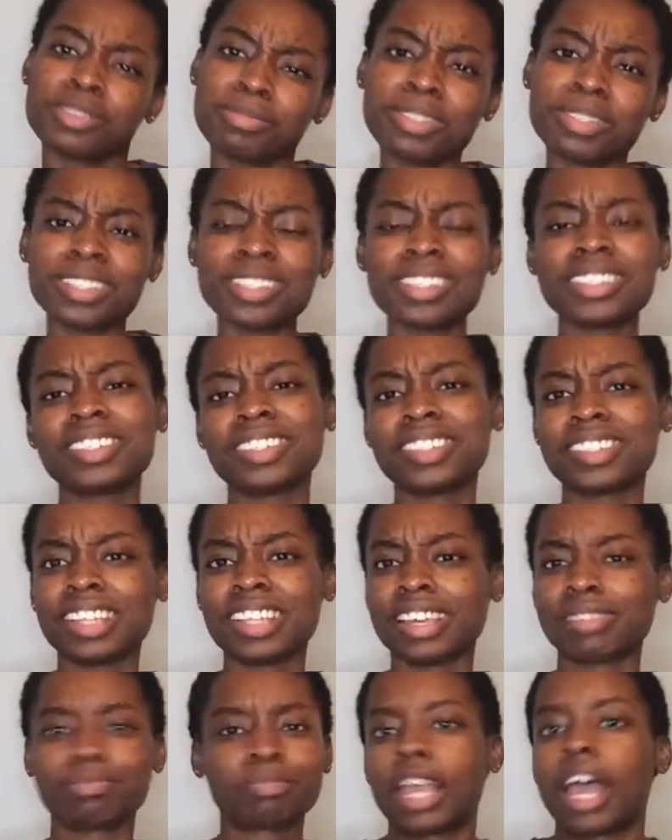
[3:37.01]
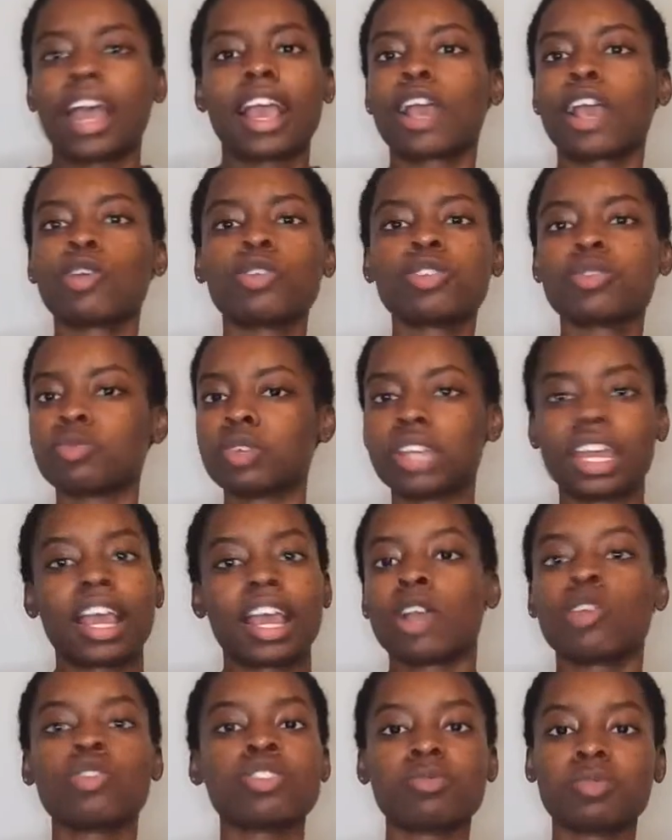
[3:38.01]
He like, I gotta go
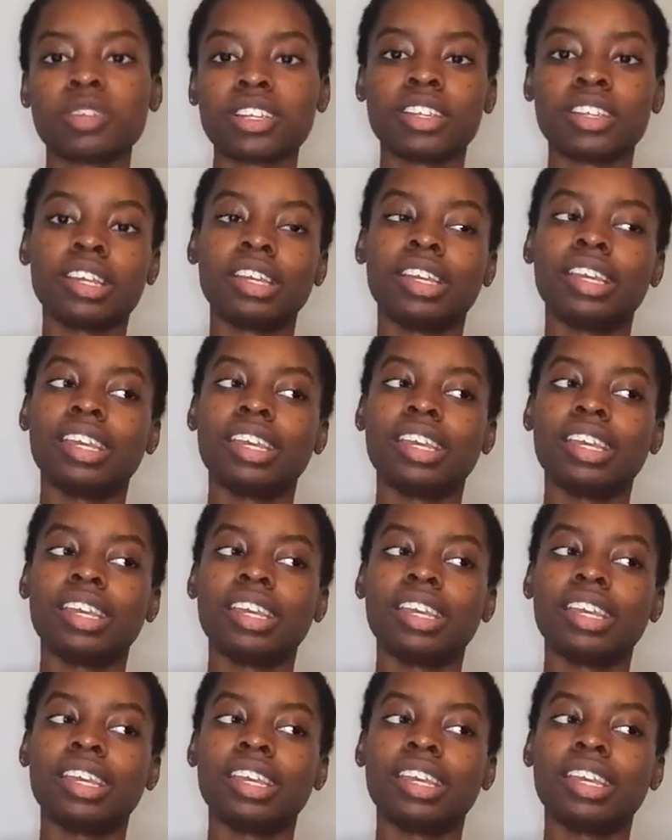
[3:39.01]
somewhere.